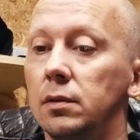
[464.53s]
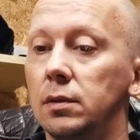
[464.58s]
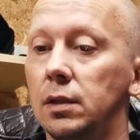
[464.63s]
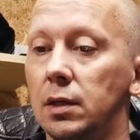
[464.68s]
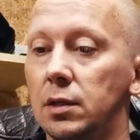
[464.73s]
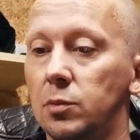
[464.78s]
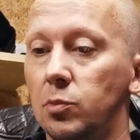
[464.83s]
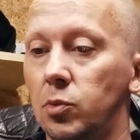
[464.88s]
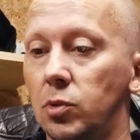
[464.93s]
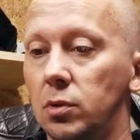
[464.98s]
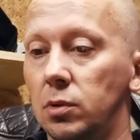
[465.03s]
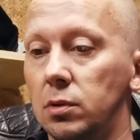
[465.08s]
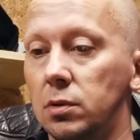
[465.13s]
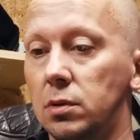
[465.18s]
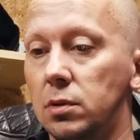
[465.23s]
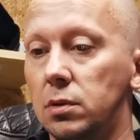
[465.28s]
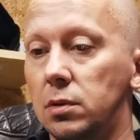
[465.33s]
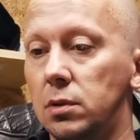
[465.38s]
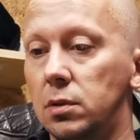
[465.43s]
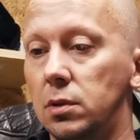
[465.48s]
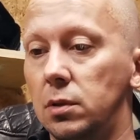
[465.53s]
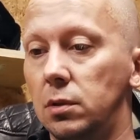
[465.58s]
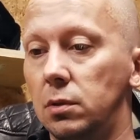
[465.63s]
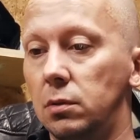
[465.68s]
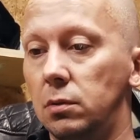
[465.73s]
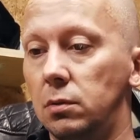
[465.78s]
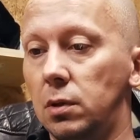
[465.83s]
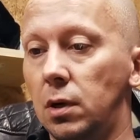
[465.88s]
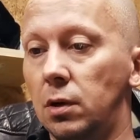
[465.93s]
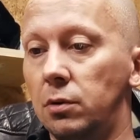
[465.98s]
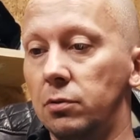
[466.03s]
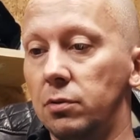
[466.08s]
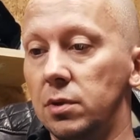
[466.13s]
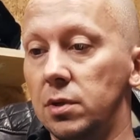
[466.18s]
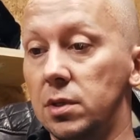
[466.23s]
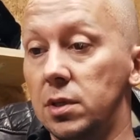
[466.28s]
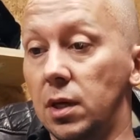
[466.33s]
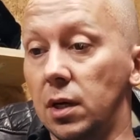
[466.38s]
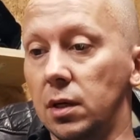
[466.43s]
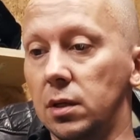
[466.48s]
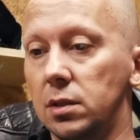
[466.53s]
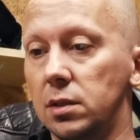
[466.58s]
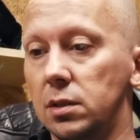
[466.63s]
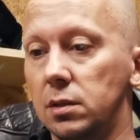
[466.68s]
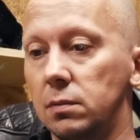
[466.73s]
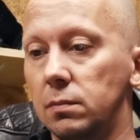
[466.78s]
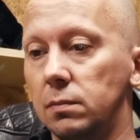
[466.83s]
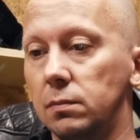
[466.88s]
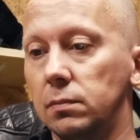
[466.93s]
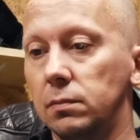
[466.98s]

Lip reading: decibels to 106